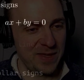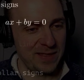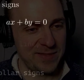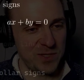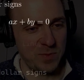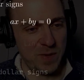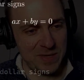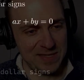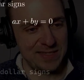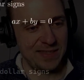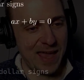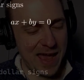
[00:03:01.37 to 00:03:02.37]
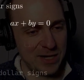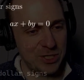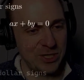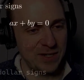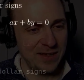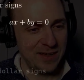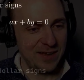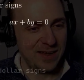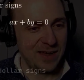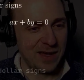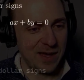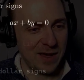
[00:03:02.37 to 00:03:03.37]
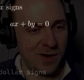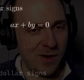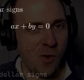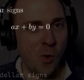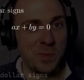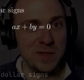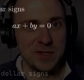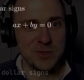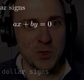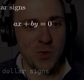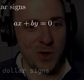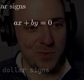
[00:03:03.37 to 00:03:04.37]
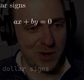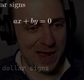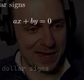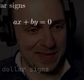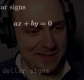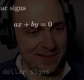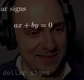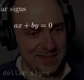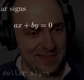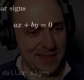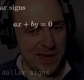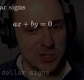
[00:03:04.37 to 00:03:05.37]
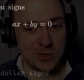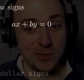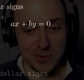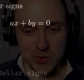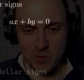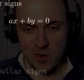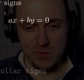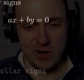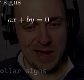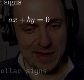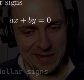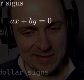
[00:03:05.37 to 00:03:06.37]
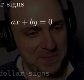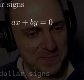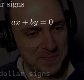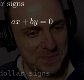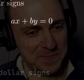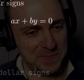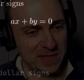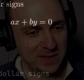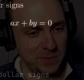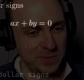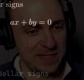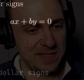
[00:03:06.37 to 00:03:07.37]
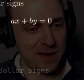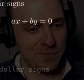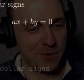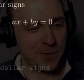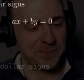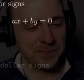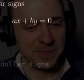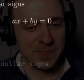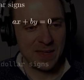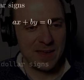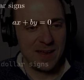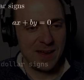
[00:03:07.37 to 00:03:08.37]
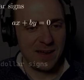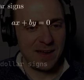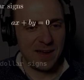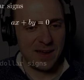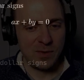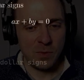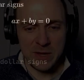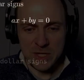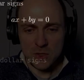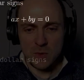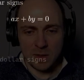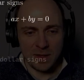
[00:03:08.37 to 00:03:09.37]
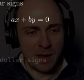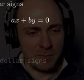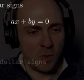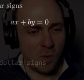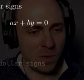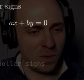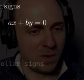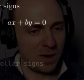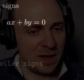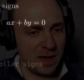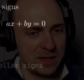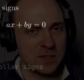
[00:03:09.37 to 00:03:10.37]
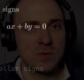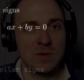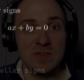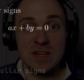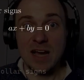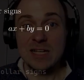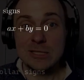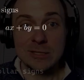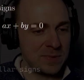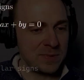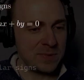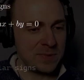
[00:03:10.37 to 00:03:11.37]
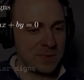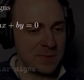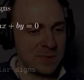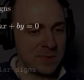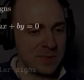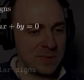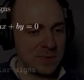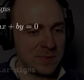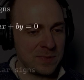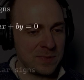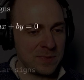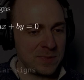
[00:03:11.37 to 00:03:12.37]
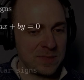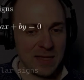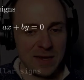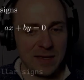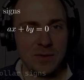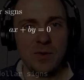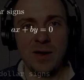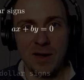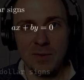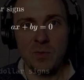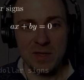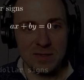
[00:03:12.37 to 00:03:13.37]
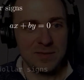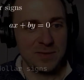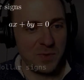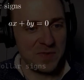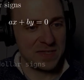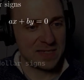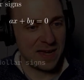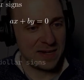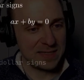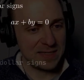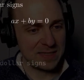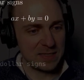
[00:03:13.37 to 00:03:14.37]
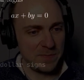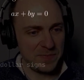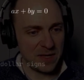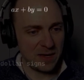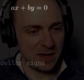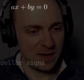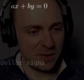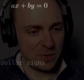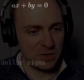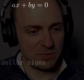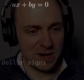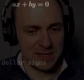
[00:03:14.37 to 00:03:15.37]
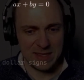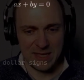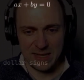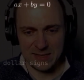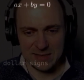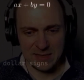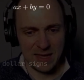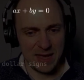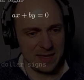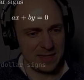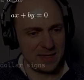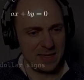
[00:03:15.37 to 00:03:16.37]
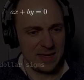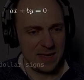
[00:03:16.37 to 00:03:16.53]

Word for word: then so maybe slash uh, open square bracket and slash close square bracket is a little bit a little bit safer uh, well, we can do a lot more uh, sort of nice-looking mathematical typesetting with with this kind of system. we can write things like